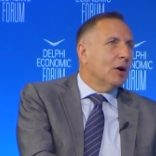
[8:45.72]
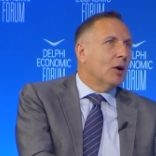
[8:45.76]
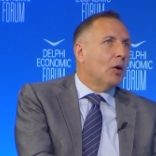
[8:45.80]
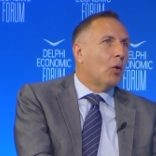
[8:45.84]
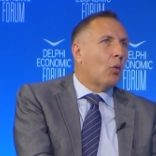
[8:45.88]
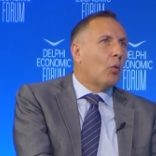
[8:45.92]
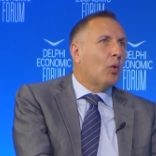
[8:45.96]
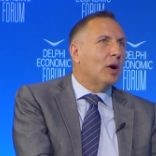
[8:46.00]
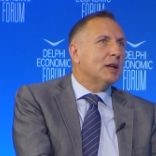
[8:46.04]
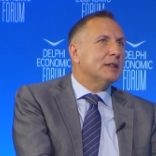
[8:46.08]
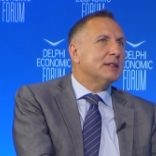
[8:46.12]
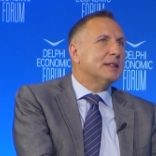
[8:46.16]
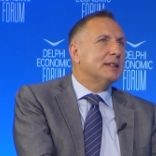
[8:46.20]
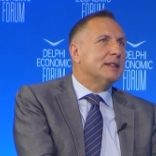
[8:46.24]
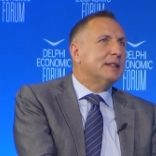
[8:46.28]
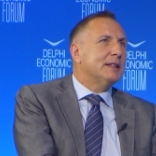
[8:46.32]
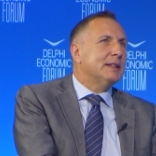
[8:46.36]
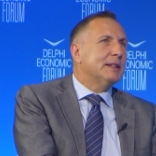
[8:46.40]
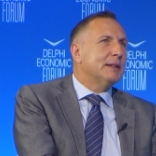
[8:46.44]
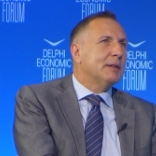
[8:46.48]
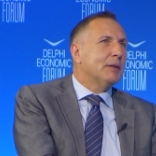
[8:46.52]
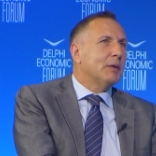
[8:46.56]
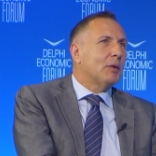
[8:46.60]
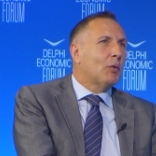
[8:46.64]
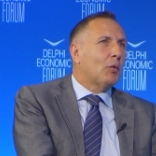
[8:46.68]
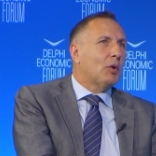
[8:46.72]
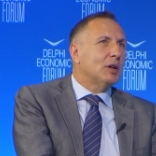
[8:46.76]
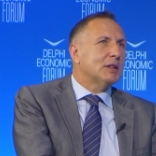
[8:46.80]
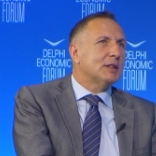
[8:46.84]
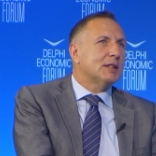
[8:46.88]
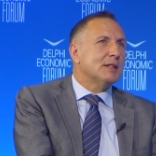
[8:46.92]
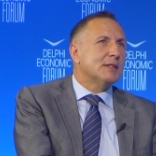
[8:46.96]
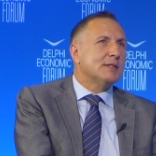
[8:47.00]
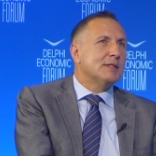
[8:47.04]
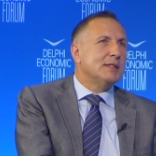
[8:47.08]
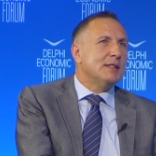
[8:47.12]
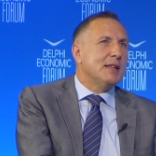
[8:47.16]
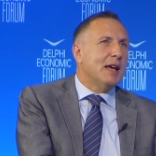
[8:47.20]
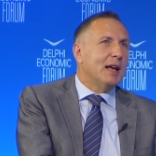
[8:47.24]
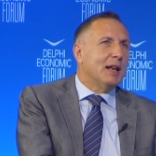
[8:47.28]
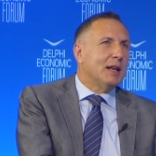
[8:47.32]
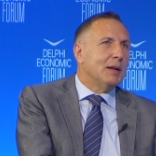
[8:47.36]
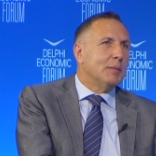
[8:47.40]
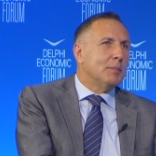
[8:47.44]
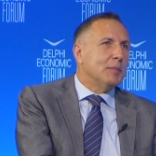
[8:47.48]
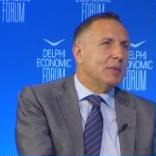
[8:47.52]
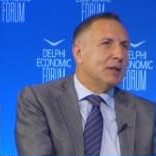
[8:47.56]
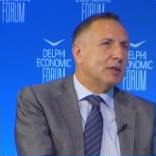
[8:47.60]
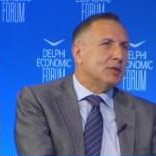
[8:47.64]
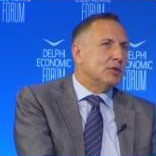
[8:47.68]
What, what is the
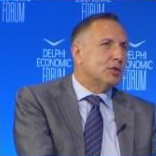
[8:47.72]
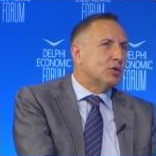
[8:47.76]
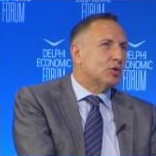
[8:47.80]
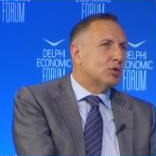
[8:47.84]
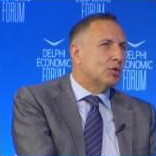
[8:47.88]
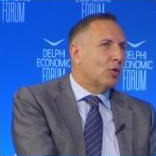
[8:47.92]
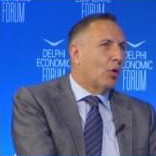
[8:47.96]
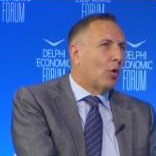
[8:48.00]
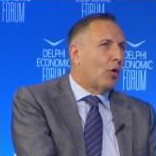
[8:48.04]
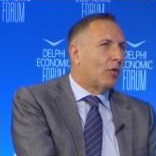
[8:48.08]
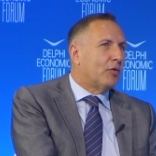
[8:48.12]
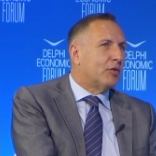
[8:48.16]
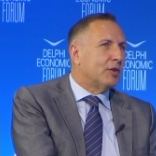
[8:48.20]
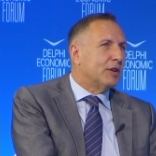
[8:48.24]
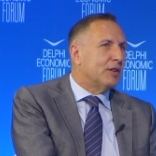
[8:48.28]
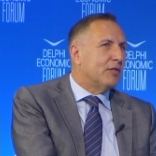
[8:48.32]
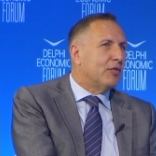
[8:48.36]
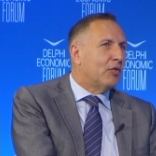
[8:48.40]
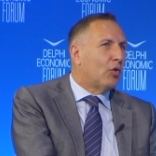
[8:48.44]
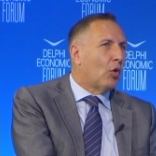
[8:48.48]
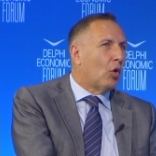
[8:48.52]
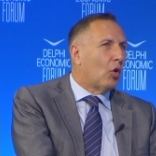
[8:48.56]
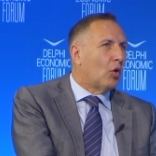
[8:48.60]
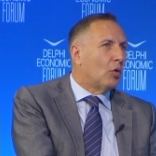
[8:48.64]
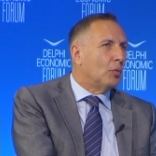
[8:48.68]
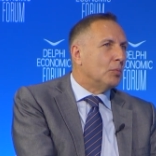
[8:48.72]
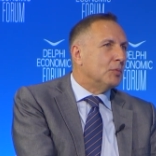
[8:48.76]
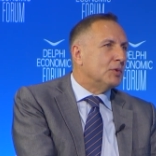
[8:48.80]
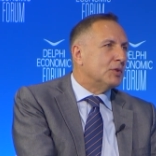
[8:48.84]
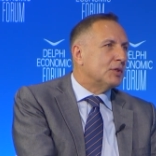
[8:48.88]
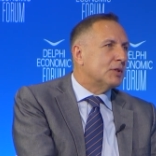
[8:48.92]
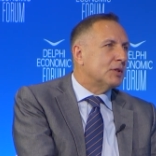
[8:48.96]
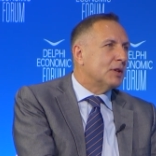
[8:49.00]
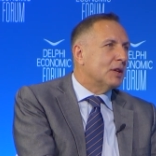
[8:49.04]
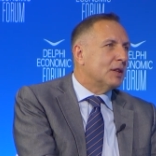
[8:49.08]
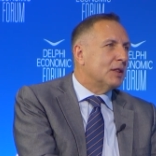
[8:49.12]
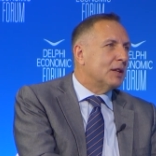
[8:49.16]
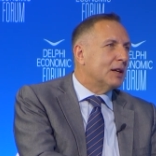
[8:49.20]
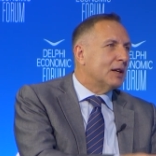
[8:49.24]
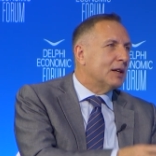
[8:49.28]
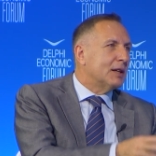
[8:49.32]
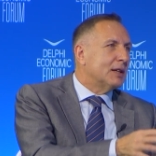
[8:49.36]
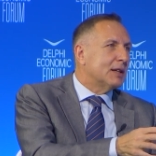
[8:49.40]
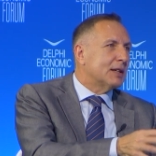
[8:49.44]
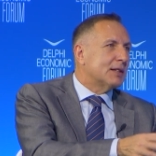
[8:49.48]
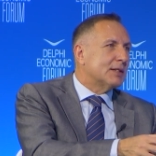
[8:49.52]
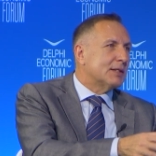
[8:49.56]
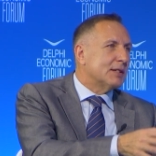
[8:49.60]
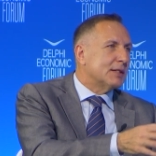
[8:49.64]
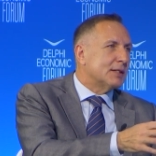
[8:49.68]
elements of reforms the
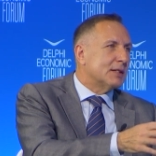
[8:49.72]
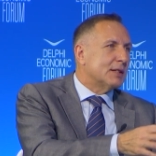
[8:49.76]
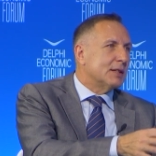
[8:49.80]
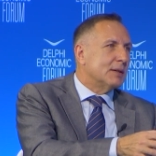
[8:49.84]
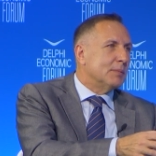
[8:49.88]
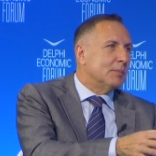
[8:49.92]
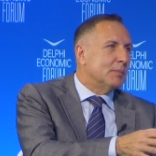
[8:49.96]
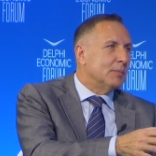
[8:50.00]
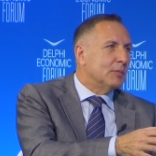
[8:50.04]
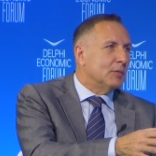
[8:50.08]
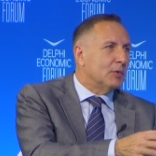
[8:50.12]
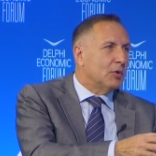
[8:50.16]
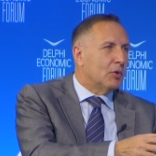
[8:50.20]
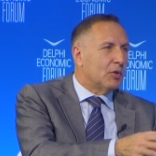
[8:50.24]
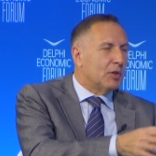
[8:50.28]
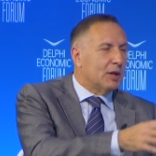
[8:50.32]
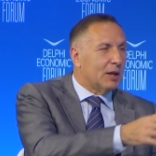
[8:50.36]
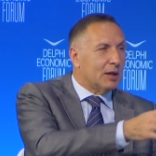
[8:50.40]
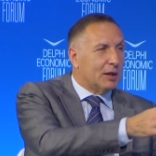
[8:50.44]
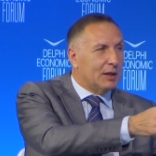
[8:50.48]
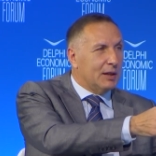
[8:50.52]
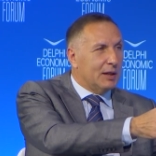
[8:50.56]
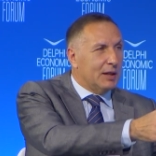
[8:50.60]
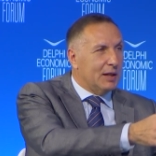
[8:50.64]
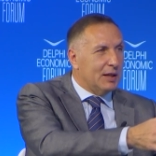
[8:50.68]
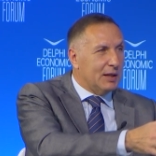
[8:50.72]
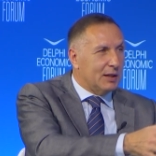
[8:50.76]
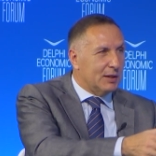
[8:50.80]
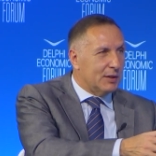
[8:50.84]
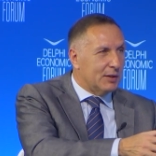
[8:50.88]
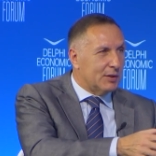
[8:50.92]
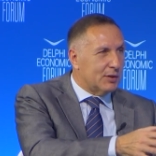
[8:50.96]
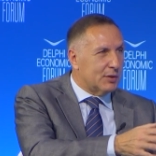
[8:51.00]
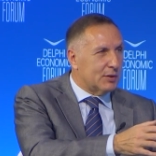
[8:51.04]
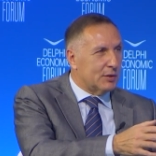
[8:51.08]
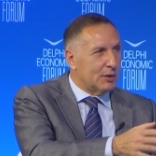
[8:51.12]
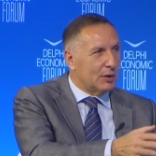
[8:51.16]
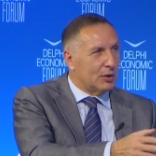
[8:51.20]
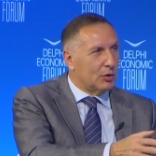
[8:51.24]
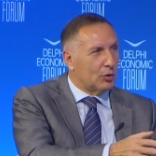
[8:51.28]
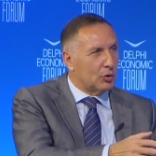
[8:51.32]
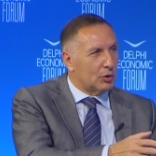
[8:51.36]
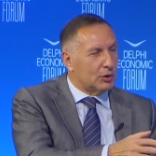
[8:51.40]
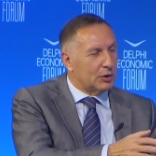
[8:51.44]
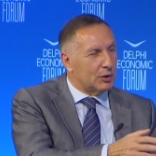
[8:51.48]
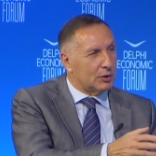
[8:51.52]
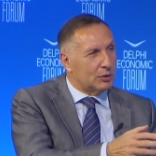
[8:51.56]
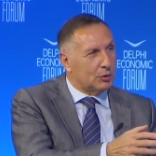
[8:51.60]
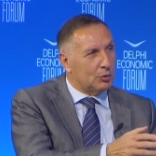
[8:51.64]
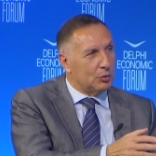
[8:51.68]
Greek system you think needs in
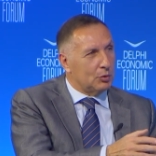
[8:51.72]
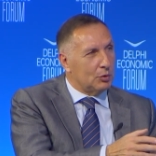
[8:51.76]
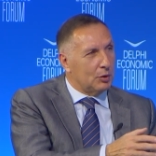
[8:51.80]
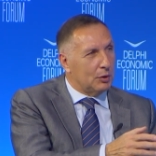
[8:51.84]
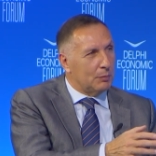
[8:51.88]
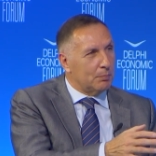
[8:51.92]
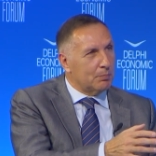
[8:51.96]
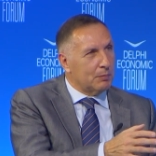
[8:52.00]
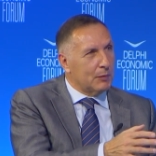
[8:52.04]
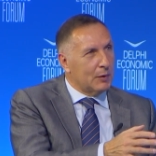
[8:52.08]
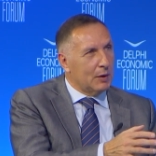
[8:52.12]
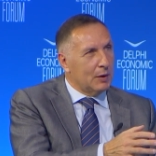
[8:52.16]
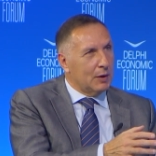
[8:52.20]
order to,